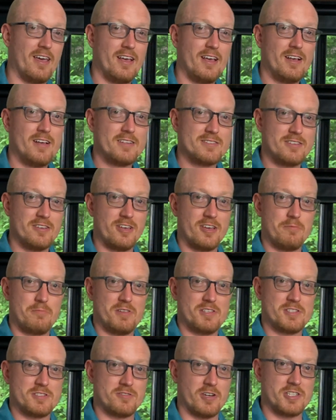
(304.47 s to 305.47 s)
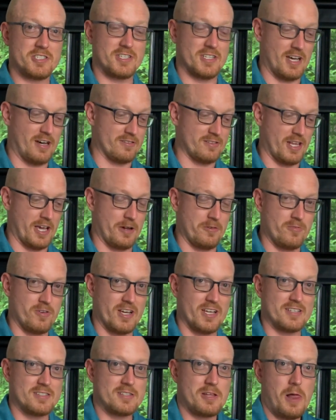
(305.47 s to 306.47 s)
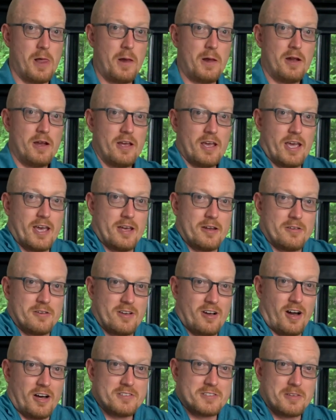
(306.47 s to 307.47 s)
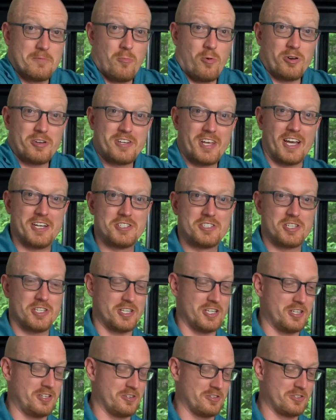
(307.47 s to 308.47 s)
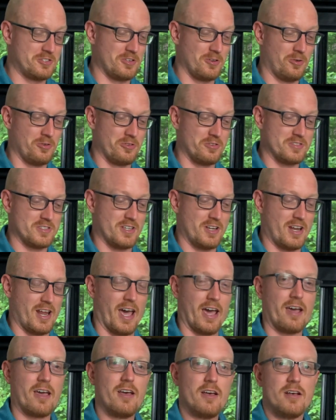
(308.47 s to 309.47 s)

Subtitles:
So you could be stretching out that wrist and causing more tension in your shoulders and neck.